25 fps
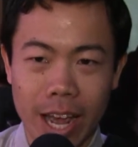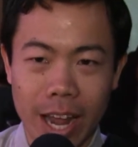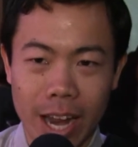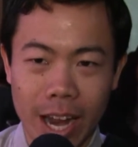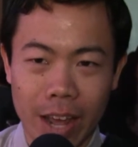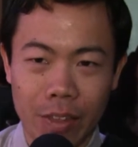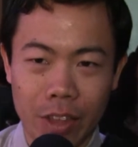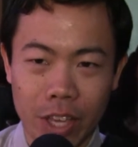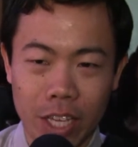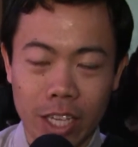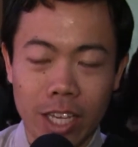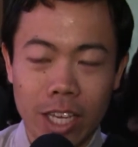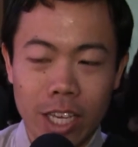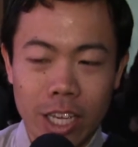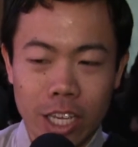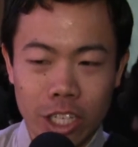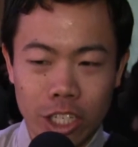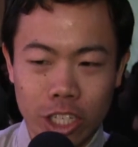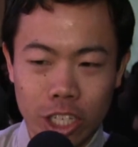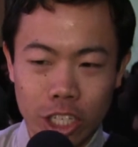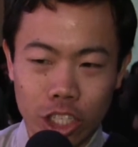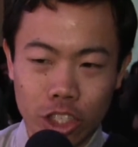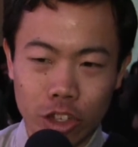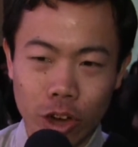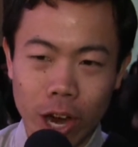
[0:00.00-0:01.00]
And I think
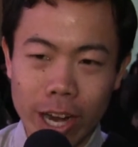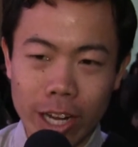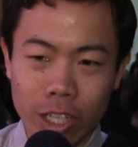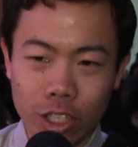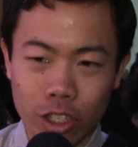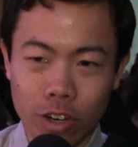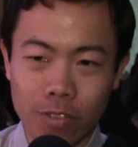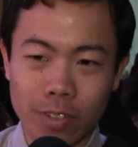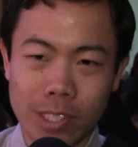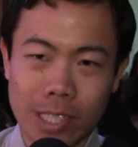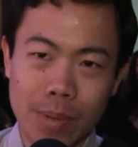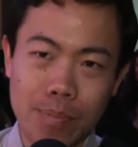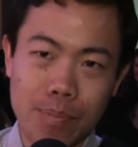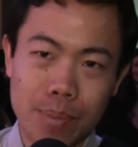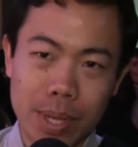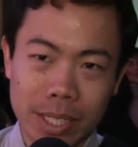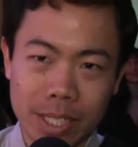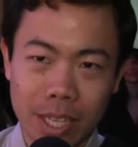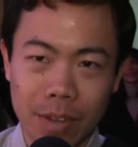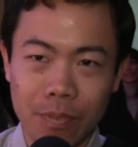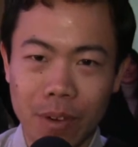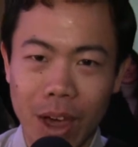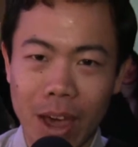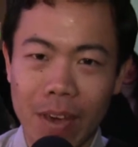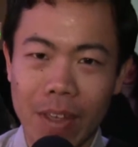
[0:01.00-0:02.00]
just trying to sort of
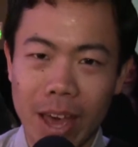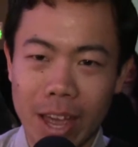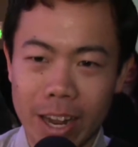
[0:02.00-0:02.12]
demystify